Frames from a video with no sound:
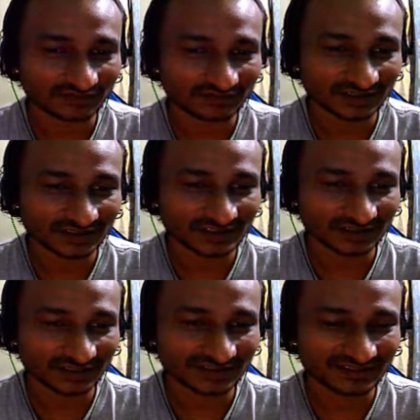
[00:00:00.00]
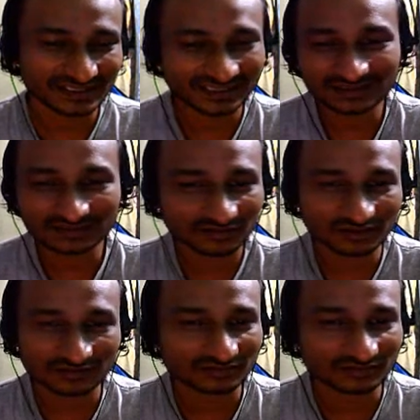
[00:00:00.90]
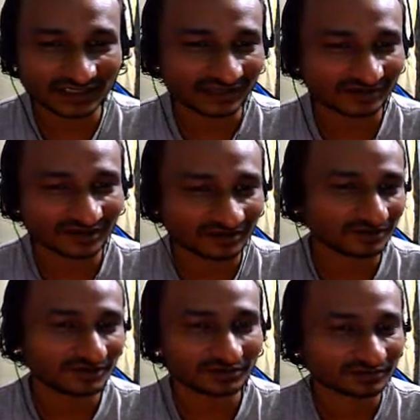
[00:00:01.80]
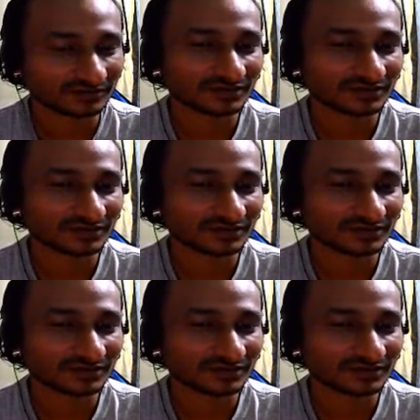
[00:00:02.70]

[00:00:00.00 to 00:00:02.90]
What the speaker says: This it's like a little crowd gathered around you.